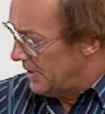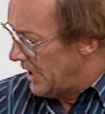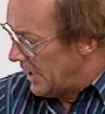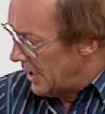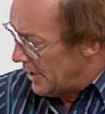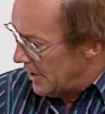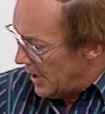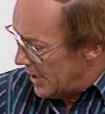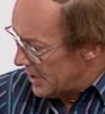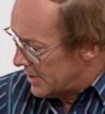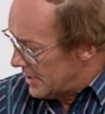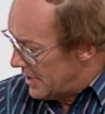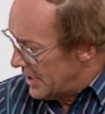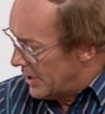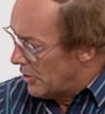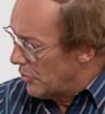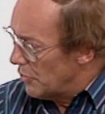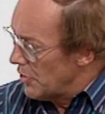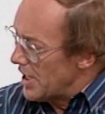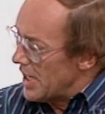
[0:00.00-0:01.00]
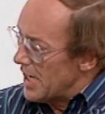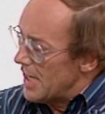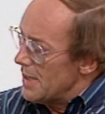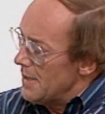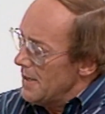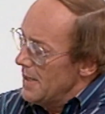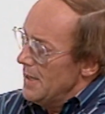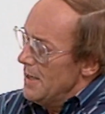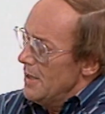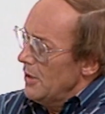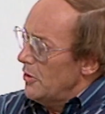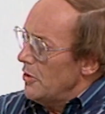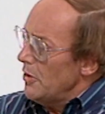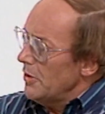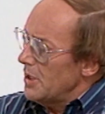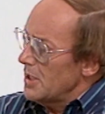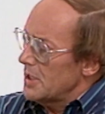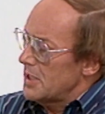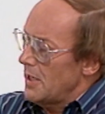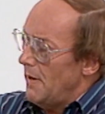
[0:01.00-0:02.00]
getting nicely green,
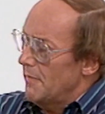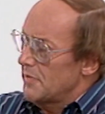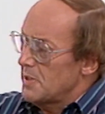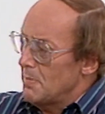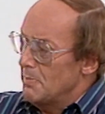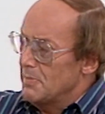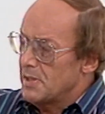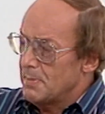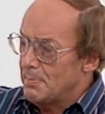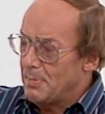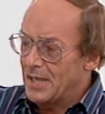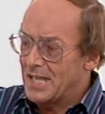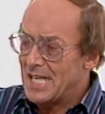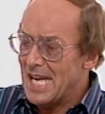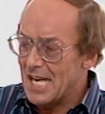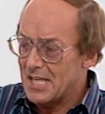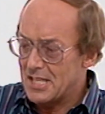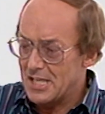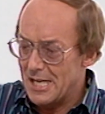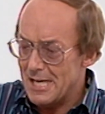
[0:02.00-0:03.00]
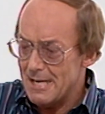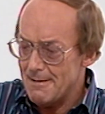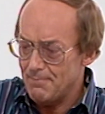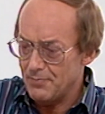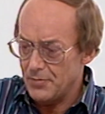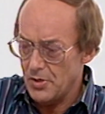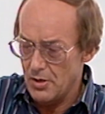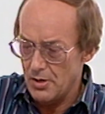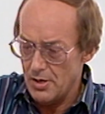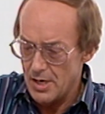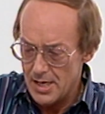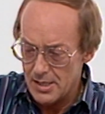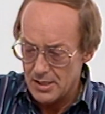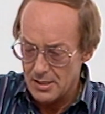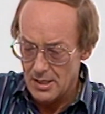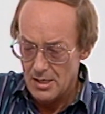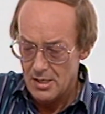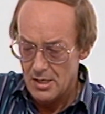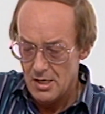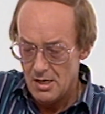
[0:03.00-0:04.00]
cook yourself some spaghetti, all right?
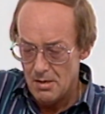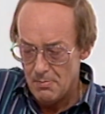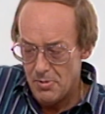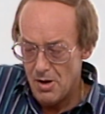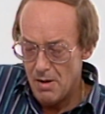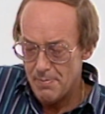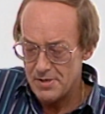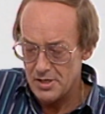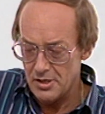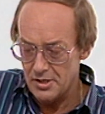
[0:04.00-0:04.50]
Pop it